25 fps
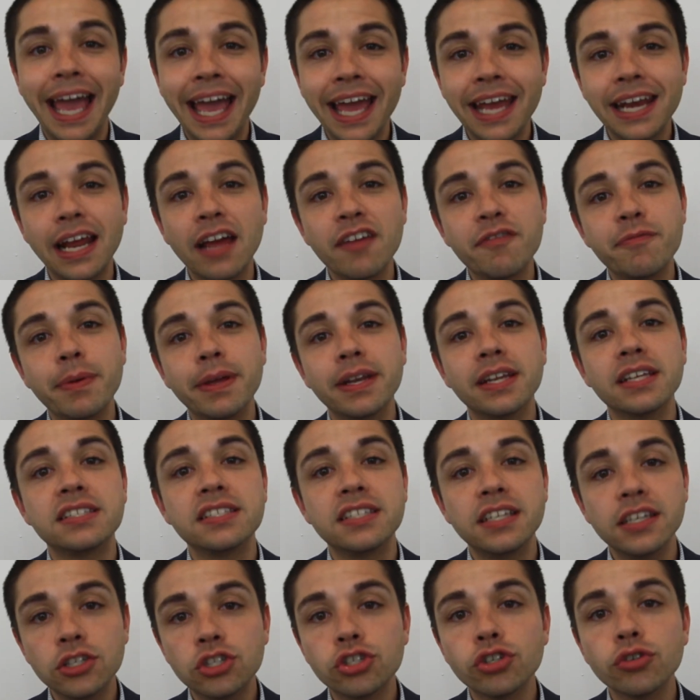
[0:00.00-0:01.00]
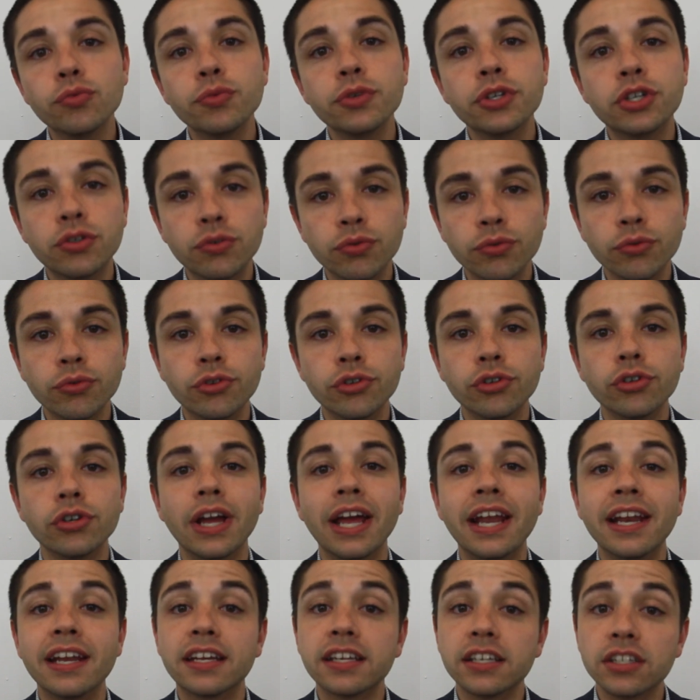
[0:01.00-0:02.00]
And I've been a teacher recruiter
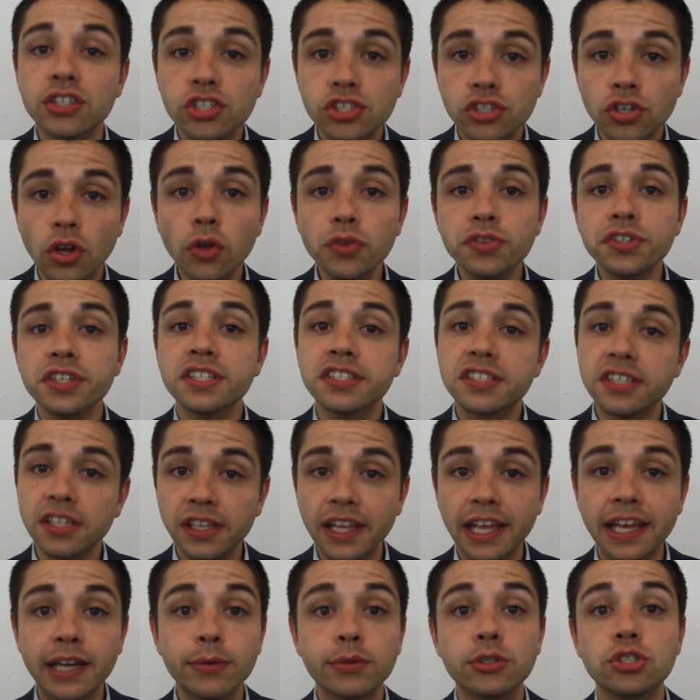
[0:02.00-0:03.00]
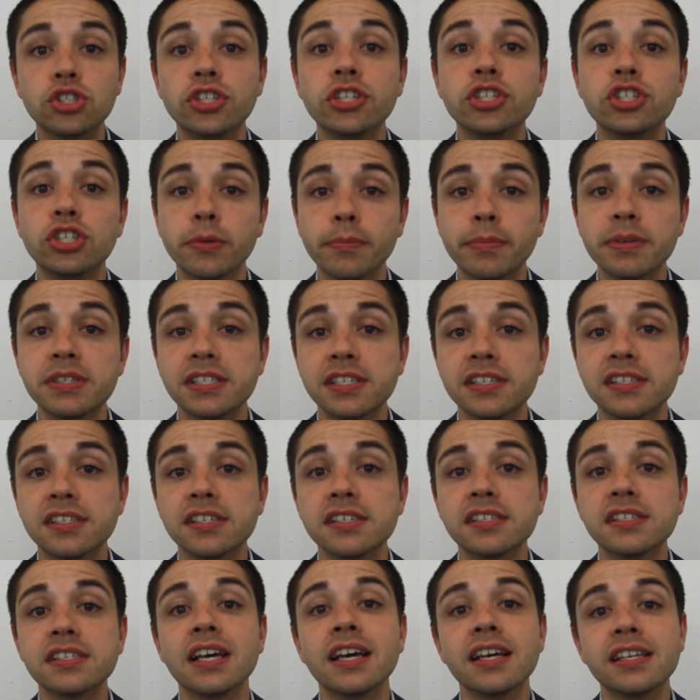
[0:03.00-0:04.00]
and a consultant to language teaching businesses